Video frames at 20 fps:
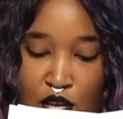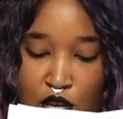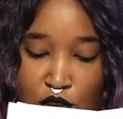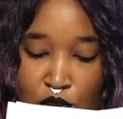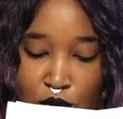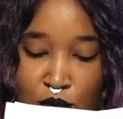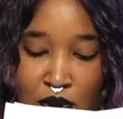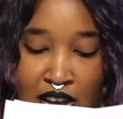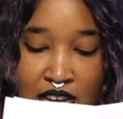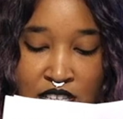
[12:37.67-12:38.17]

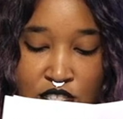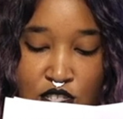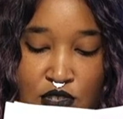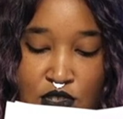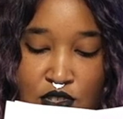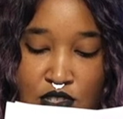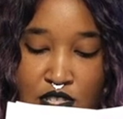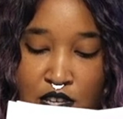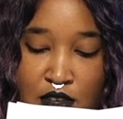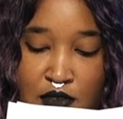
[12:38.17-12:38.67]
you ask
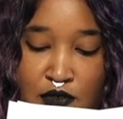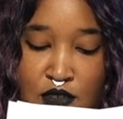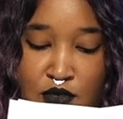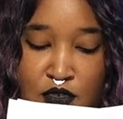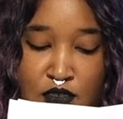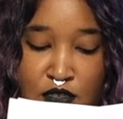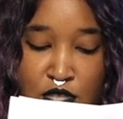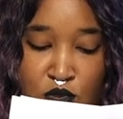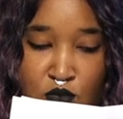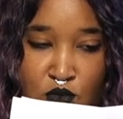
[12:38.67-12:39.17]
yourself
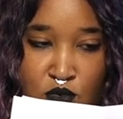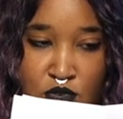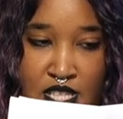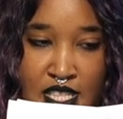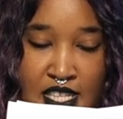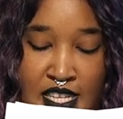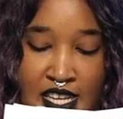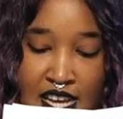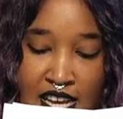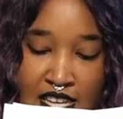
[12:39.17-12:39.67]
if it's
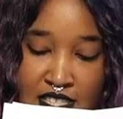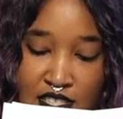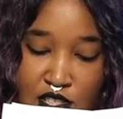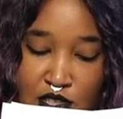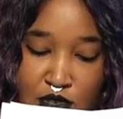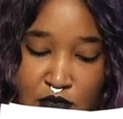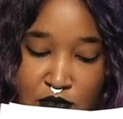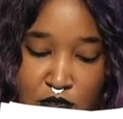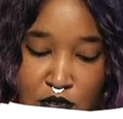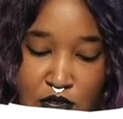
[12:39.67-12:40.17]
really as
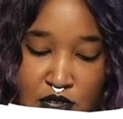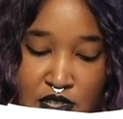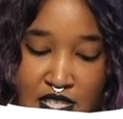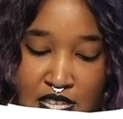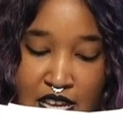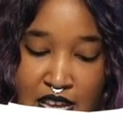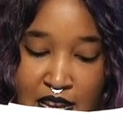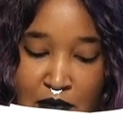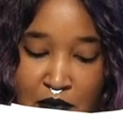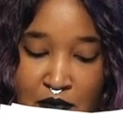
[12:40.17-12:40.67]

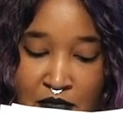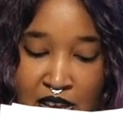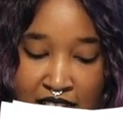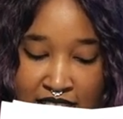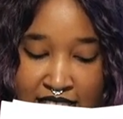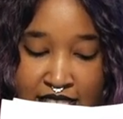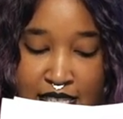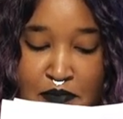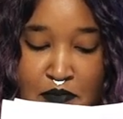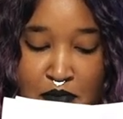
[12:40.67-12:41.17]
diverse
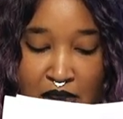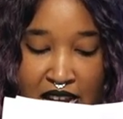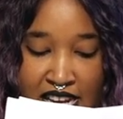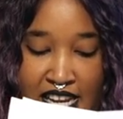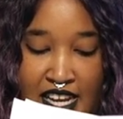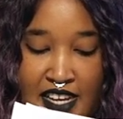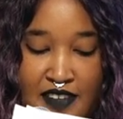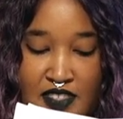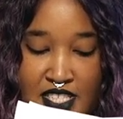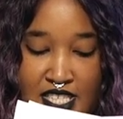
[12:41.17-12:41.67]
as it might
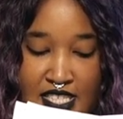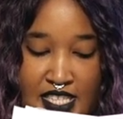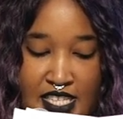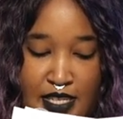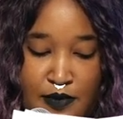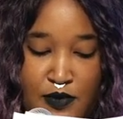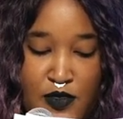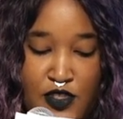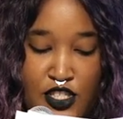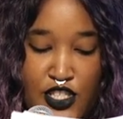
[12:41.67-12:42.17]
have
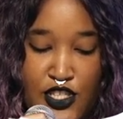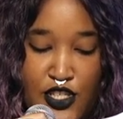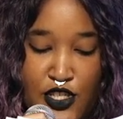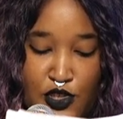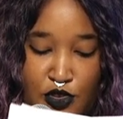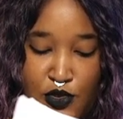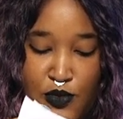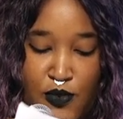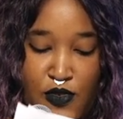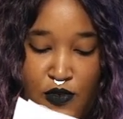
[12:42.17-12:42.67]
seemed to
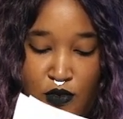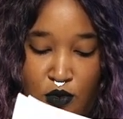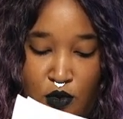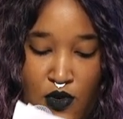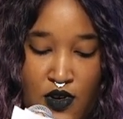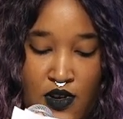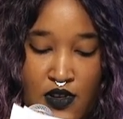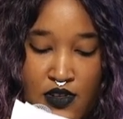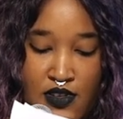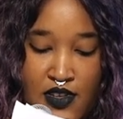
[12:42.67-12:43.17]
you
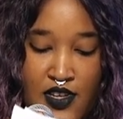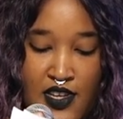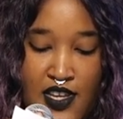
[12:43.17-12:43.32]
before.